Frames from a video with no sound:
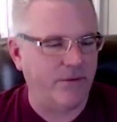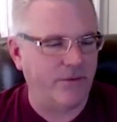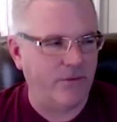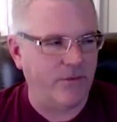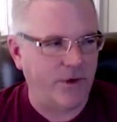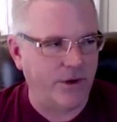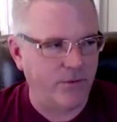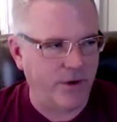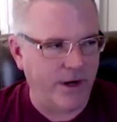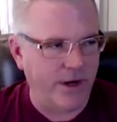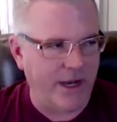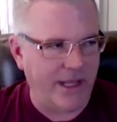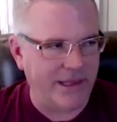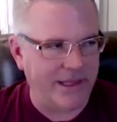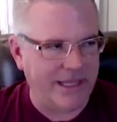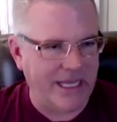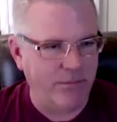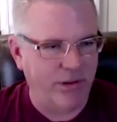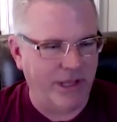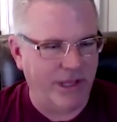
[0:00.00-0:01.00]
when we're
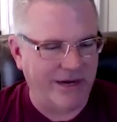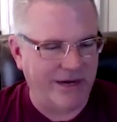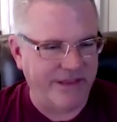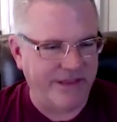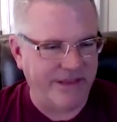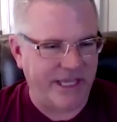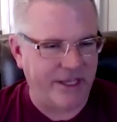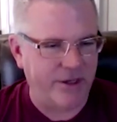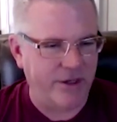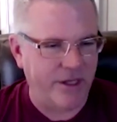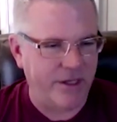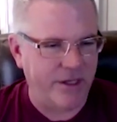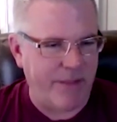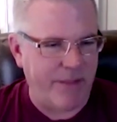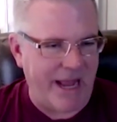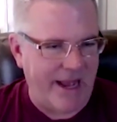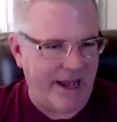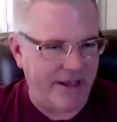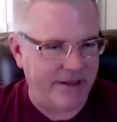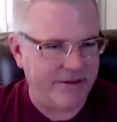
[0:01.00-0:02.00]
not labeling everything good,
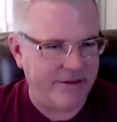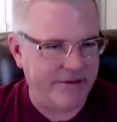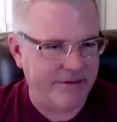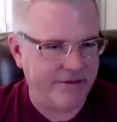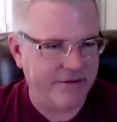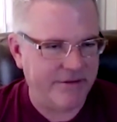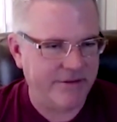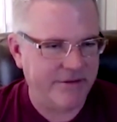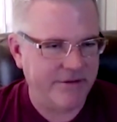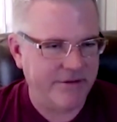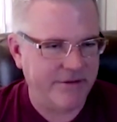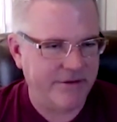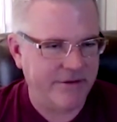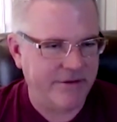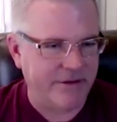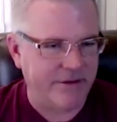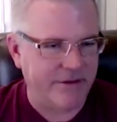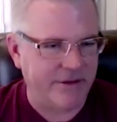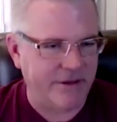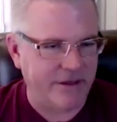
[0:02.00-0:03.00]
bad,
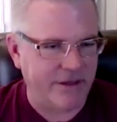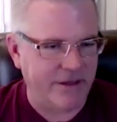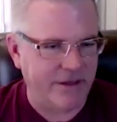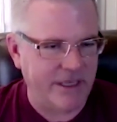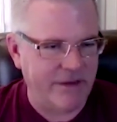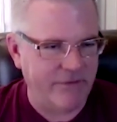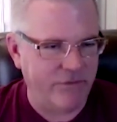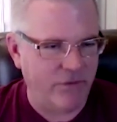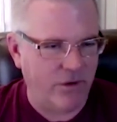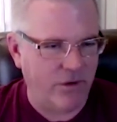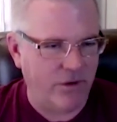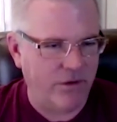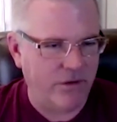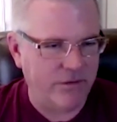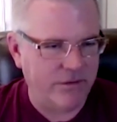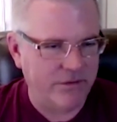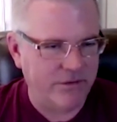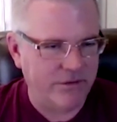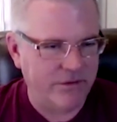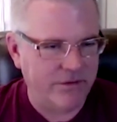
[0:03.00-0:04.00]

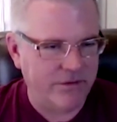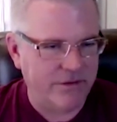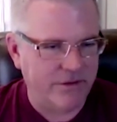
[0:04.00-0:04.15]
evil,